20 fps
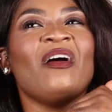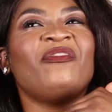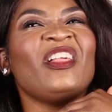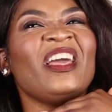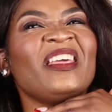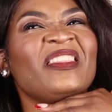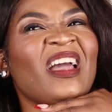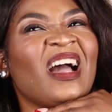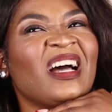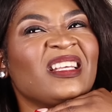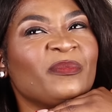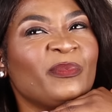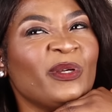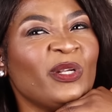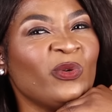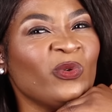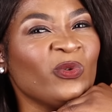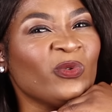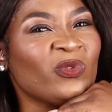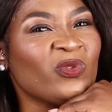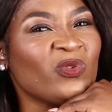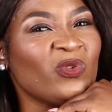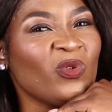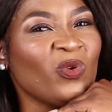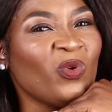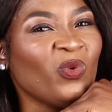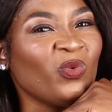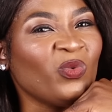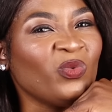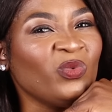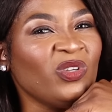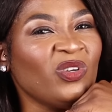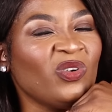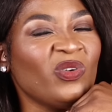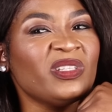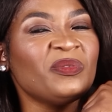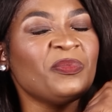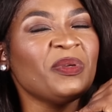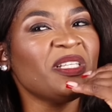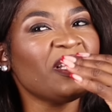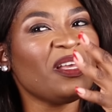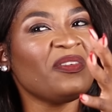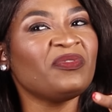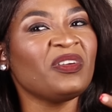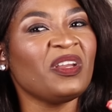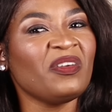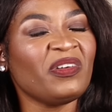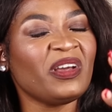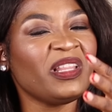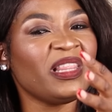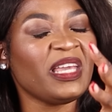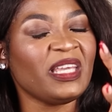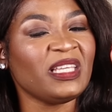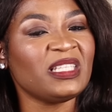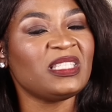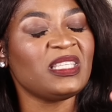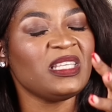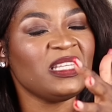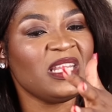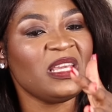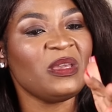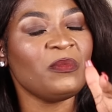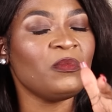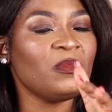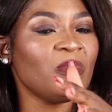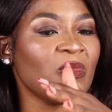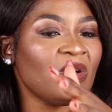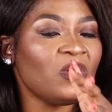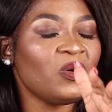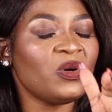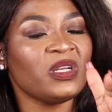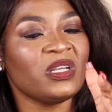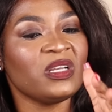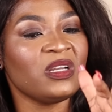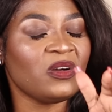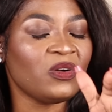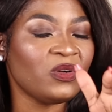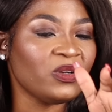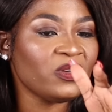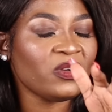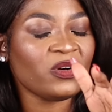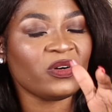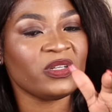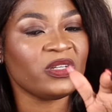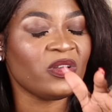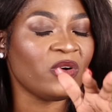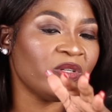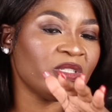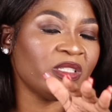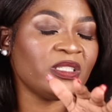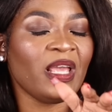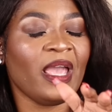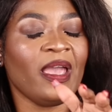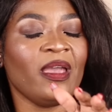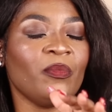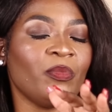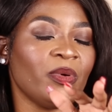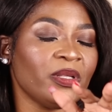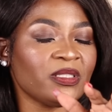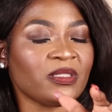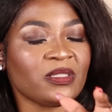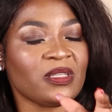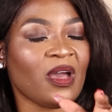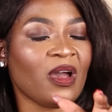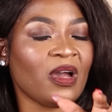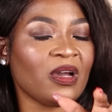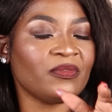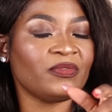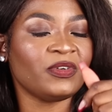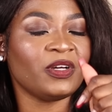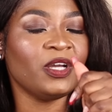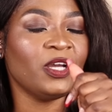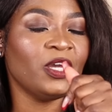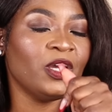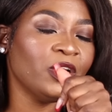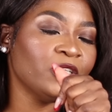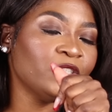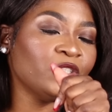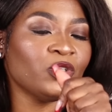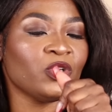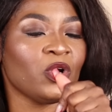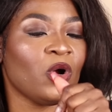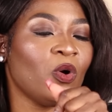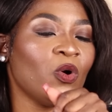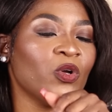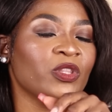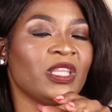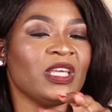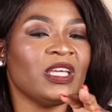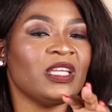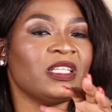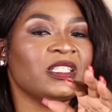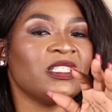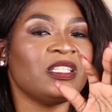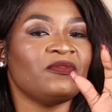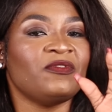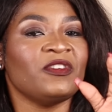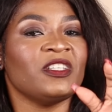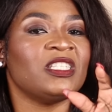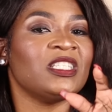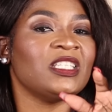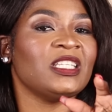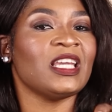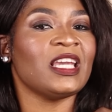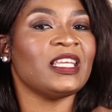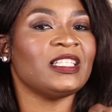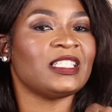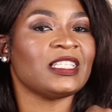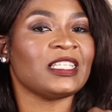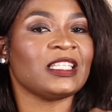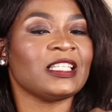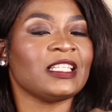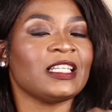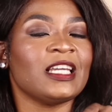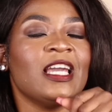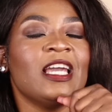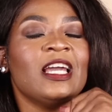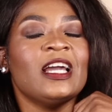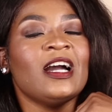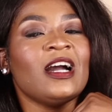I feel like the husband looks slow. You know, especially I've never like seen him on on on on tape and stuff. You know, on the DVD editing.